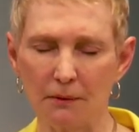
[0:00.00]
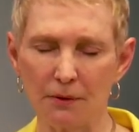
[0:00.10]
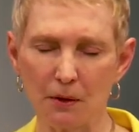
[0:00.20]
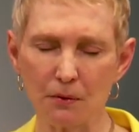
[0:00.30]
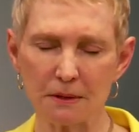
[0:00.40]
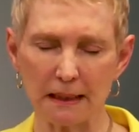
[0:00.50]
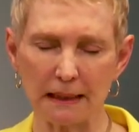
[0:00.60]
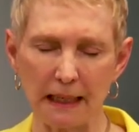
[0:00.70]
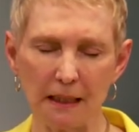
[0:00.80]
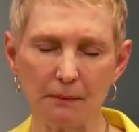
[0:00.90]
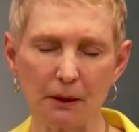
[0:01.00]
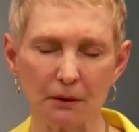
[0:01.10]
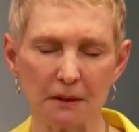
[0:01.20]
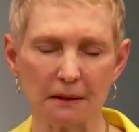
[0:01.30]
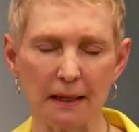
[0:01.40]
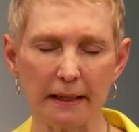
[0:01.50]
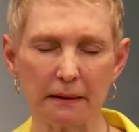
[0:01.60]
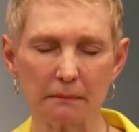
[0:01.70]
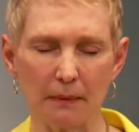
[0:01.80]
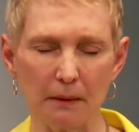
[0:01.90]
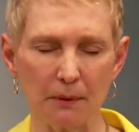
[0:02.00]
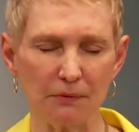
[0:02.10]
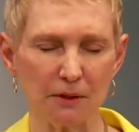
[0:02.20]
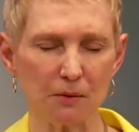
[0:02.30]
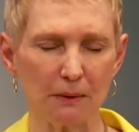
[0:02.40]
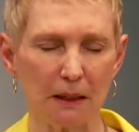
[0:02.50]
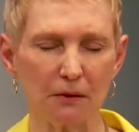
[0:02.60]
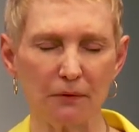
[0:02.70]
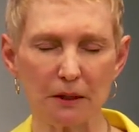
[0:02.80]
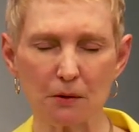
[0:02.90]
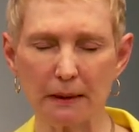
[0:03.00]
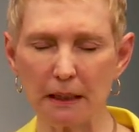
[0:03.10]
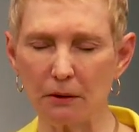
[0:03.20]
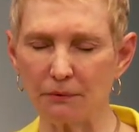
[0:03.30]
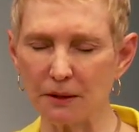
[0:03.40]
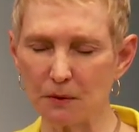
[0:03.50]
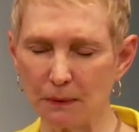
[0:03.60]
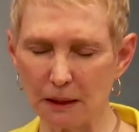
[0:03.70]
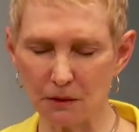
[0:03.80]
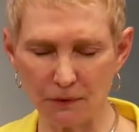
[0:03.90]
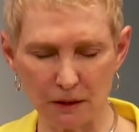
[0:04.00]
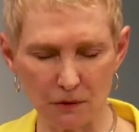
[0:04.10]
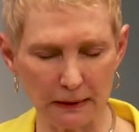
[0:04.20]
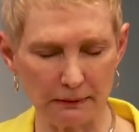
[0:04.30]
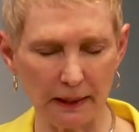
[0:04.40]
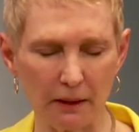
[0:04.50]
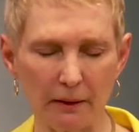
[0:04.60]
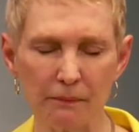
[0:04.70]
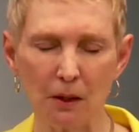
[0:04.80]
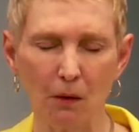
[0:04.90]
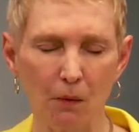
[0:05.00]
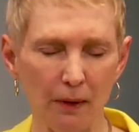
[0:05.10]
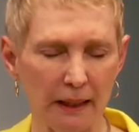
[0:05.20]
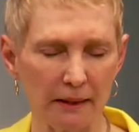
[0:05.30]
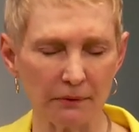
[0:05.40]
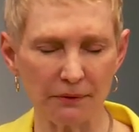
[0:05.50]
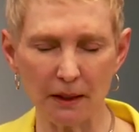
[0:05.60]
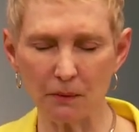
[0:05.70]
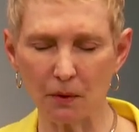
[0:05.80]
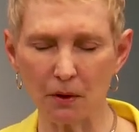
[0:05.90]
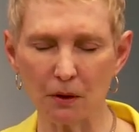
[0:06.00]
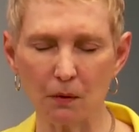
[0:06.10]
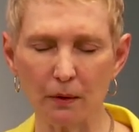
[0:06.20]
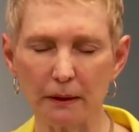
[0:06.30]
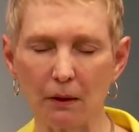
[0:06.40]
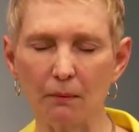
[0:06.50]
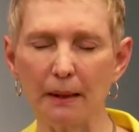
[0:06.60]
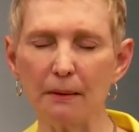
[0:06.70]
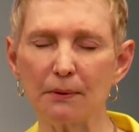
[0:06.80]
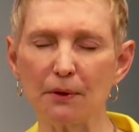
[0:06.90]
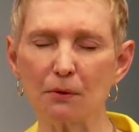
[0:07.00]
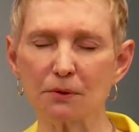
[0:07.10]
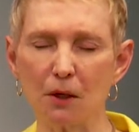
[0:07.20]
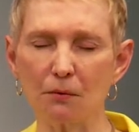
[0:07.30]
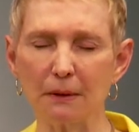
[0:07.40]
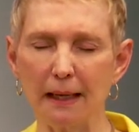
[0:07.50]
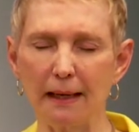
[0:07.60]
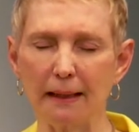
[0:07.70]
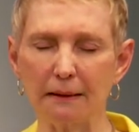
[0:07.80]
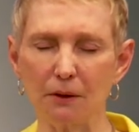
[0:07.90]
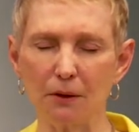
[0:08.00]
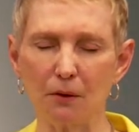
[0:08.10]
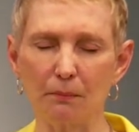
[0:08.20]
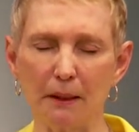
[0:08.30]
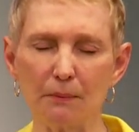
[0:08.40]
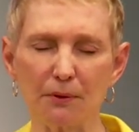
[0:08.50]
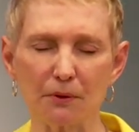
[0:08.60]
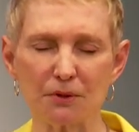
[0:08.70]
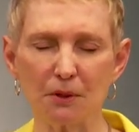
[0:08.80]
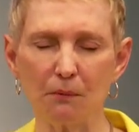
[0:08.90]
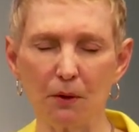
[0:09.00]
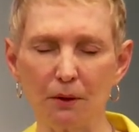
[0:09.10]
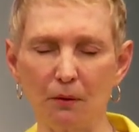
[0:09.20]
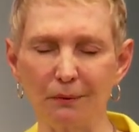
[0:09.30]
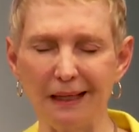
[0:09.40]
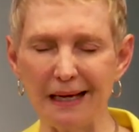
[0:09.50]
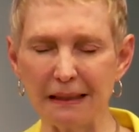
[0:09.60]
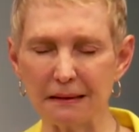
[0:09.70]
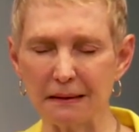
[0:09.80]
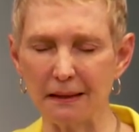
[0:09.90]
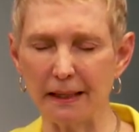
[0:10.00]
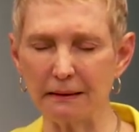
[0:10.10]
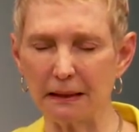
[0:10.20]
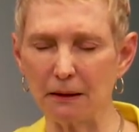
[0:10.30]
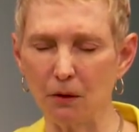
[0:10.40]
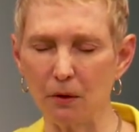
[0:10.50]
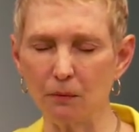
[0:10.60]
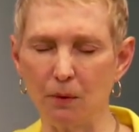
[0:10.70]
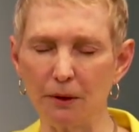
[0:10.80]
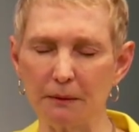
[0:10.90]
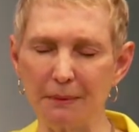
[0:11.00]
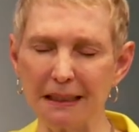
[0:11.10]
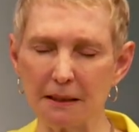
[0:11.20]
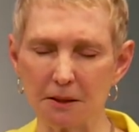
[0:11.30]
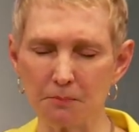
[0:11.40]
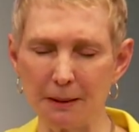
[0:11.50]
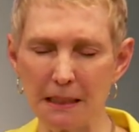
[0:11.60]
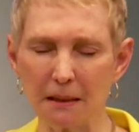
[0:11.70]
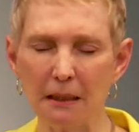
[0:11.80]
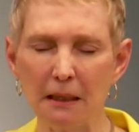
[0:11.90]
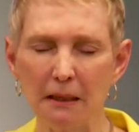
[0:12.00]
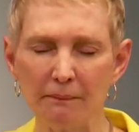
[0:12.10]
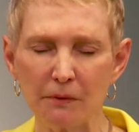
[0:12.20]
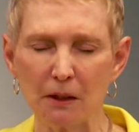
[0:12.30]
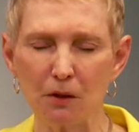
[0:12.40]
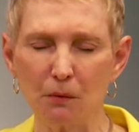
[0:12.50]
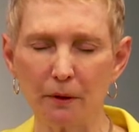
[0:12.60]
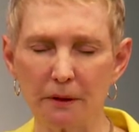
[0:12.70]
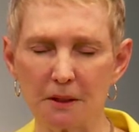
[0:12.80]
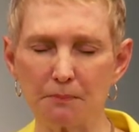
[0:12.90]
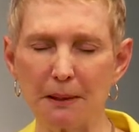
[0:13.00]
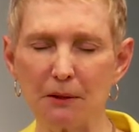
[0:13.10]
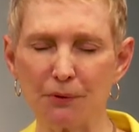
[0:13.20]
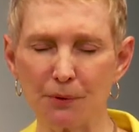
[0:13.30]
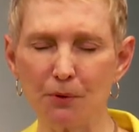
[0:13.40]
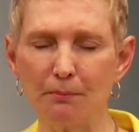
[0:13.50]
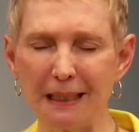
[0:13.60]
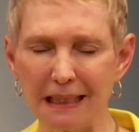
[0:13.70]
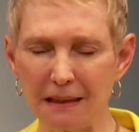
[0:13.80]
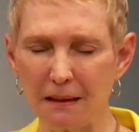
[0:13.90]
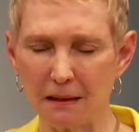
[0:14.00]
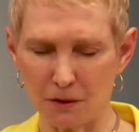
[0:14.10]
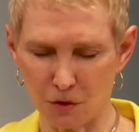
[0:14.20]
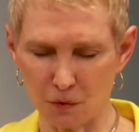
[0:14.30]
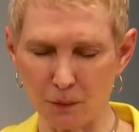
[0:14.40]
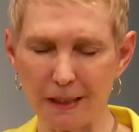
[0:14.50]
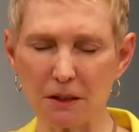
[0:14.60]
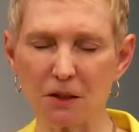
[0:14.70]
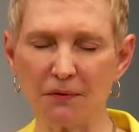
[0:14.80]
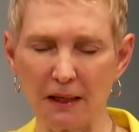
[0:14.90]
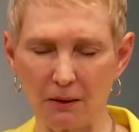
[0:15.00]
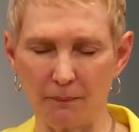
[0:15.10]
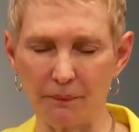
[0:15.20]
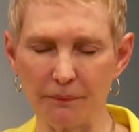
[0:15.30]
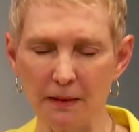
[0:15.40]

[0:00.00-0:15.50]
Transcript: those that came here tonight, maybe this one individual here or this one individually there, wherever they were, Lord, or maybe those online, you know, maybe there's someone online tonight that, Lord, wanted me to speak. You wanted to speak through me to reach them.